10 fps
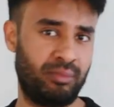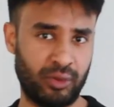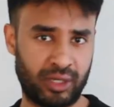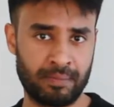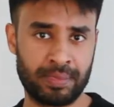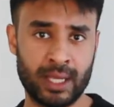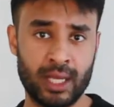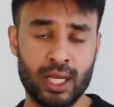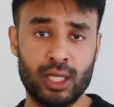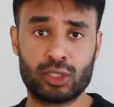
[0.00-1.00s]
book.
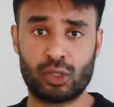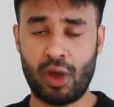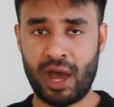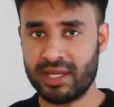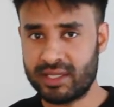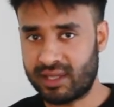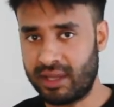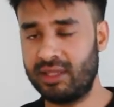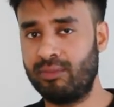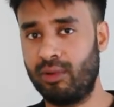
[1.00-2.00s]
So I
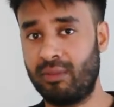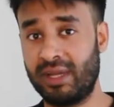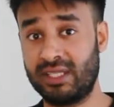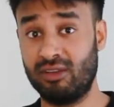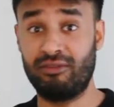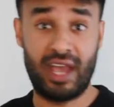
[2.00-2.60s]
designed the book myself,